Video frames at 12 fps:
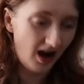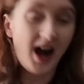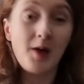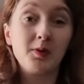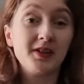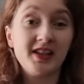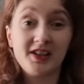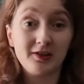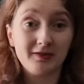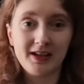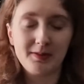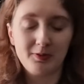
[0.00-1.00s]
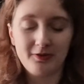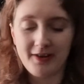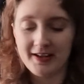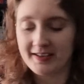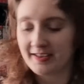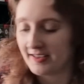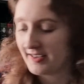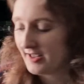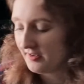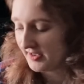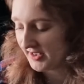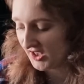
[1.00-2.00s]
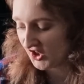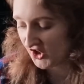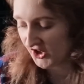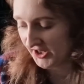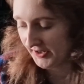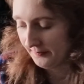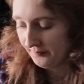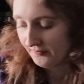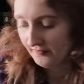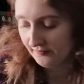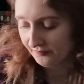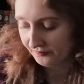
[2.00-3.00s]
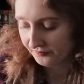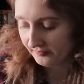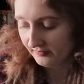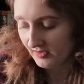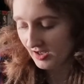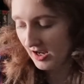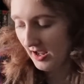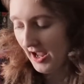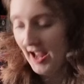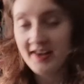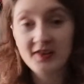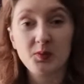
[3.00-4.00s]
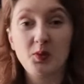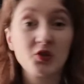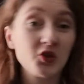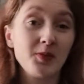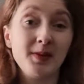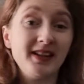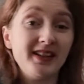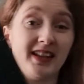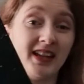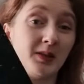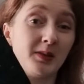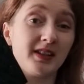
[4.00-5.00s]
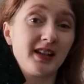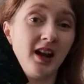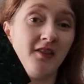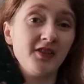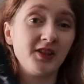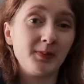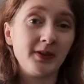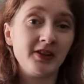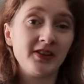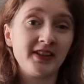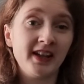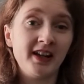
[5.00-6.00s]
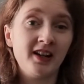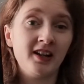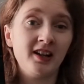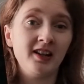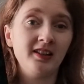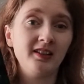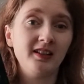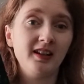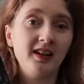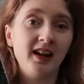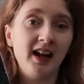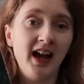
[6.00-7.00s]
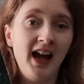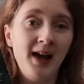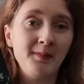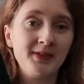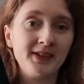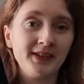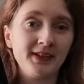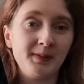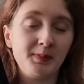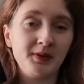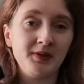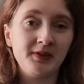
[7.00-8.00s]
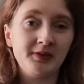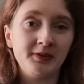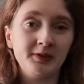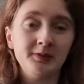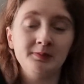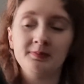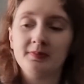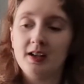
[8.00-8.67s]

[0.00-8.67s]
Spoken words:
I wanted to read more fantasy series this year, and what drew me into these was the covers because they are absolutely beautiful.